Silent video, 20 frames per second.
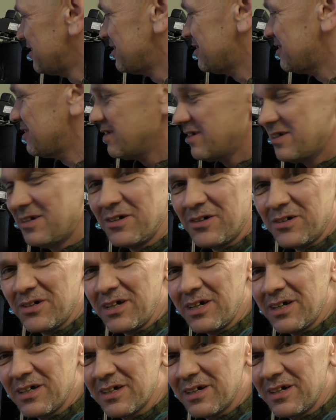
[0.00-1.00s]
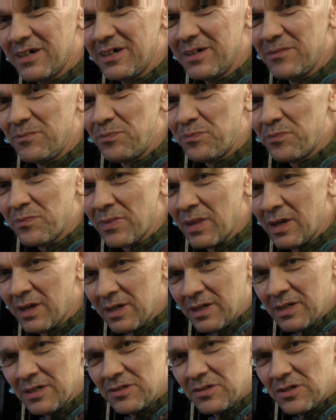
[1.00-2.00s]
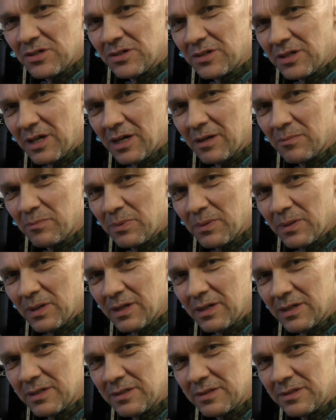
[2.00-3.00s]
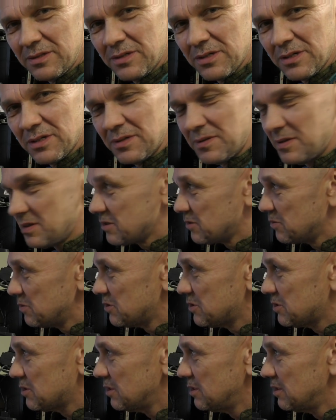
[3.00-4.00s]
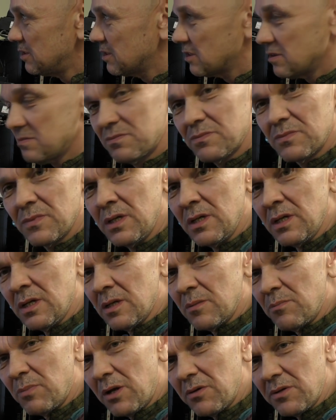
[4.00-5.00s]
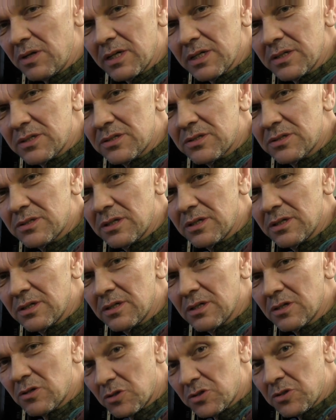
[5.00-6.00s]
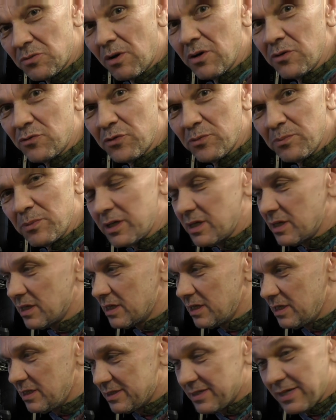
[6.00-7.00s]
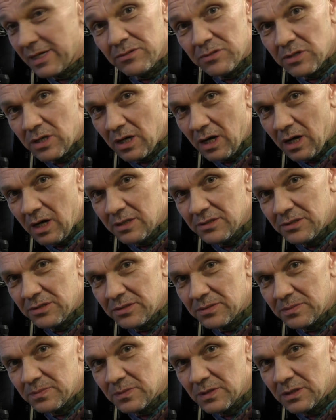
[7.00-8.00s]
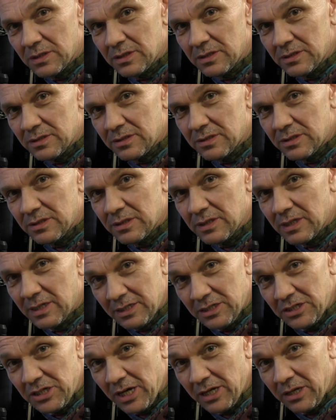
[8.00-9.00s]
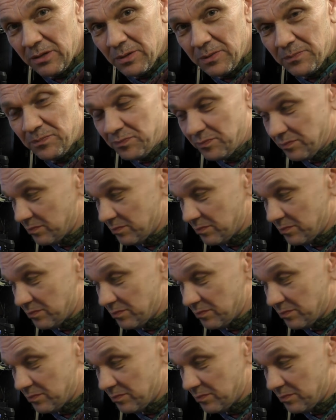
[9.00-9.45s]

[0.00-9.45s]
This guy turned up, and this was a bloke next across the road from me. He sells cars and had a Jaguar.